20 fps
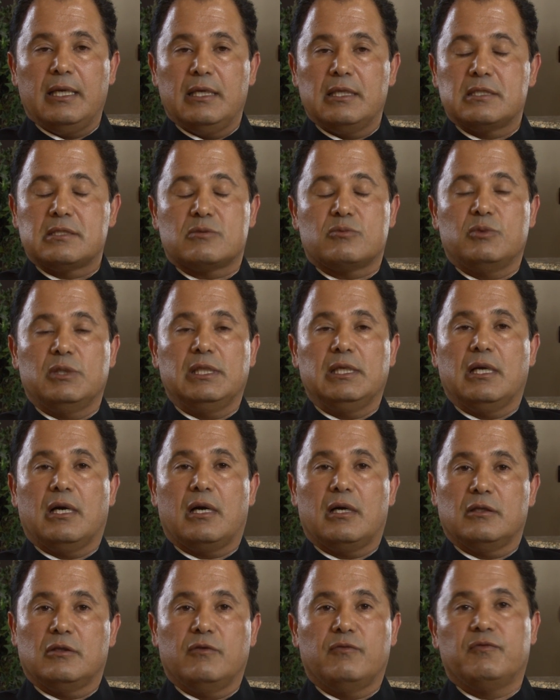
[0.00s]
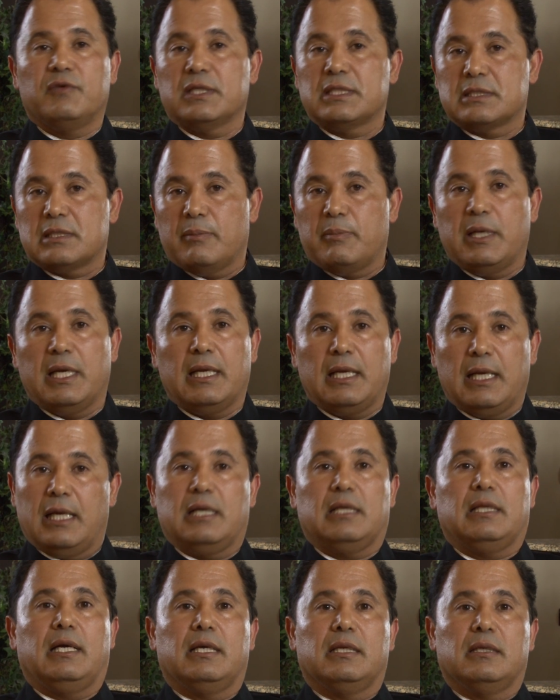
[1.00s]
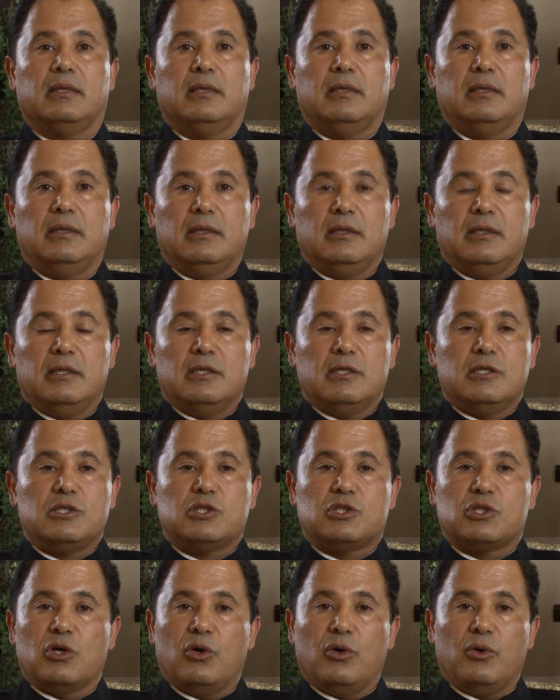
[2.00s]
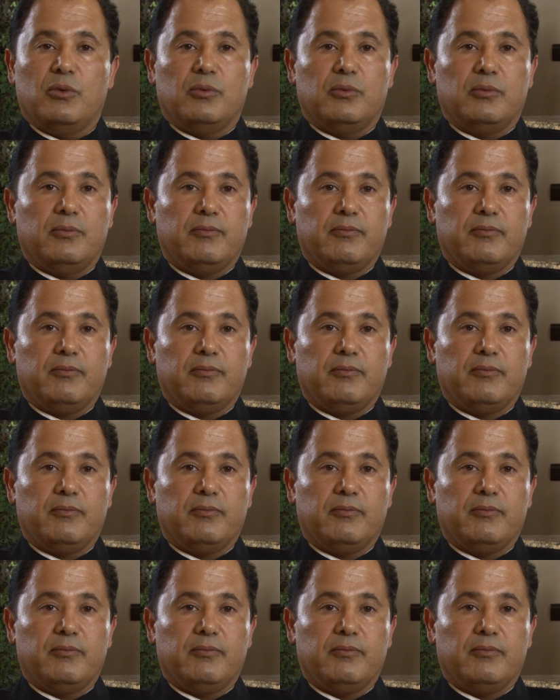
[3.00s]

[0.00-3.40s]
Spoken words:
It's really hard to fix a bad hairline. So